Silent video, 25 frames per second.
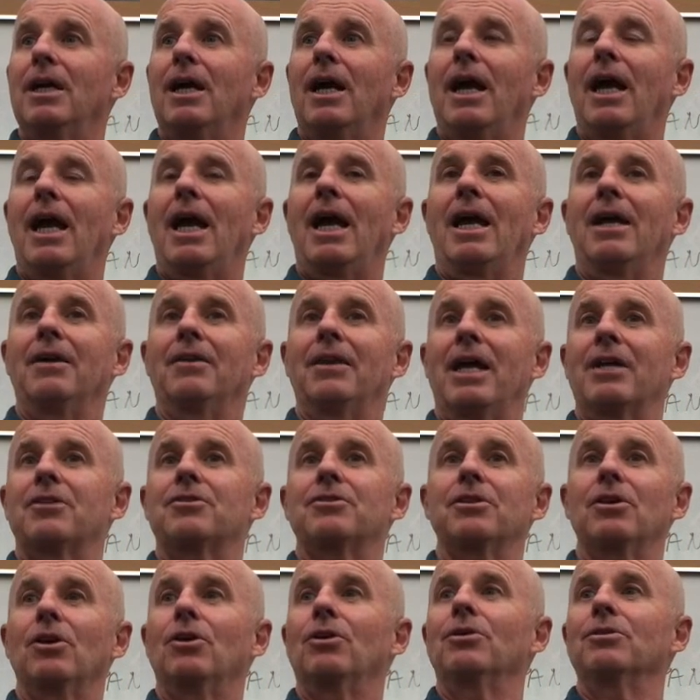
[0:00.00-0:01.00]
and that's
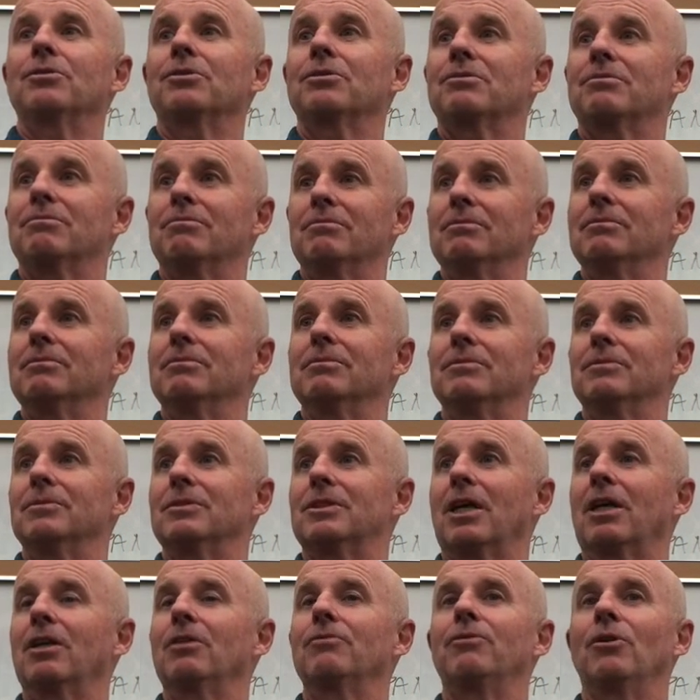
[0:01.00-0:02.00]
the old
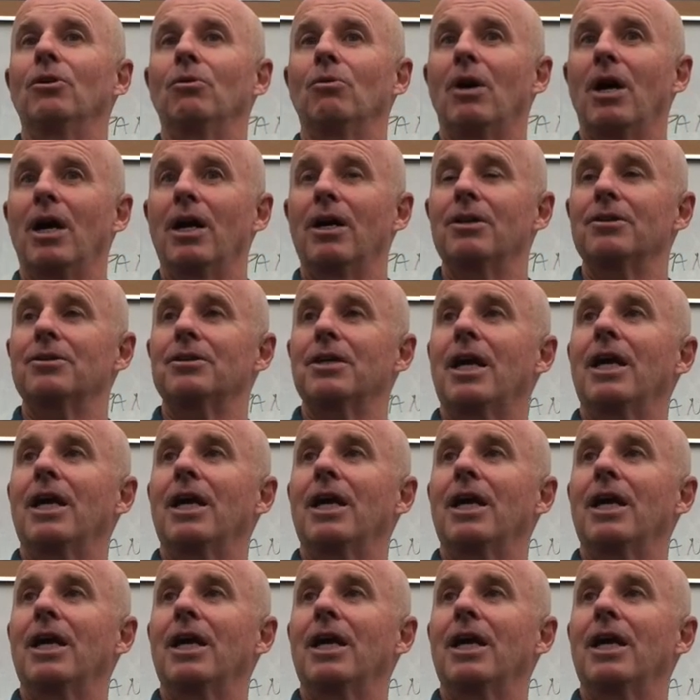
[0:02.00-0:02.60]
telephone wires.